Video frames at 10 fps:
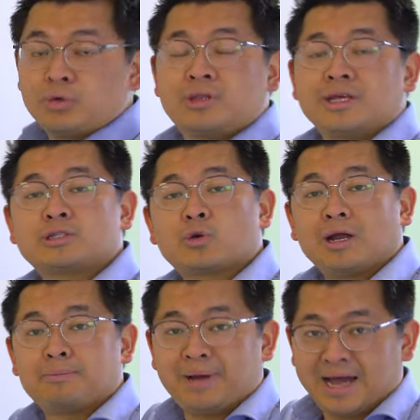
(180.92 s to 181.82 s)
doing things
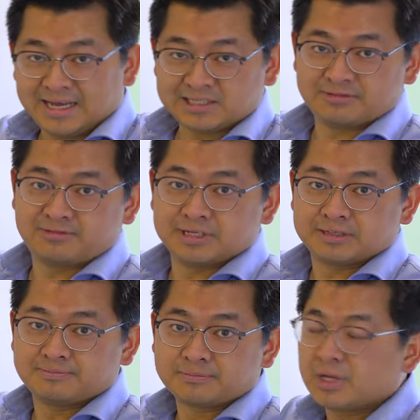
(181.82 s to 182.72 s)
quite
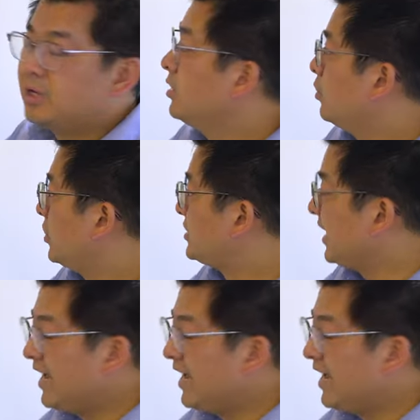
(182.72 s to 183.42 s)
passively, which